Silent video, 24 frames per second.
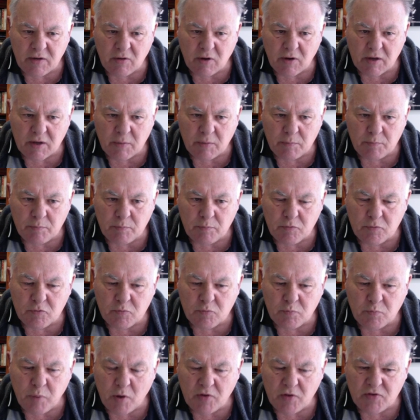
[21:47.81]
I could
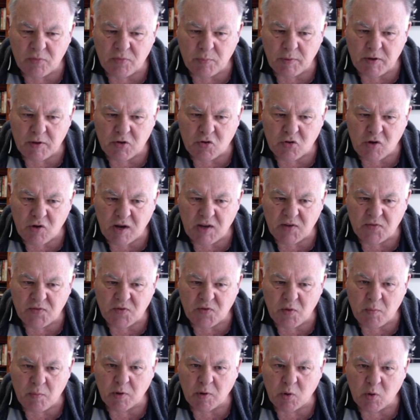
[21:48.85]
possibly transfer
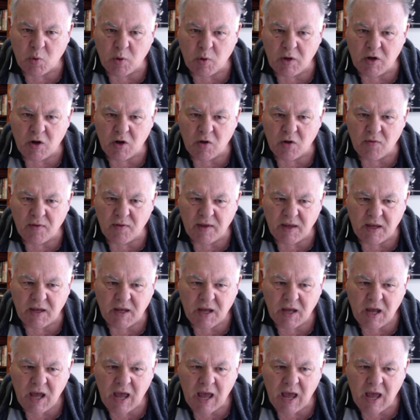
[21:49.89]
my queen over here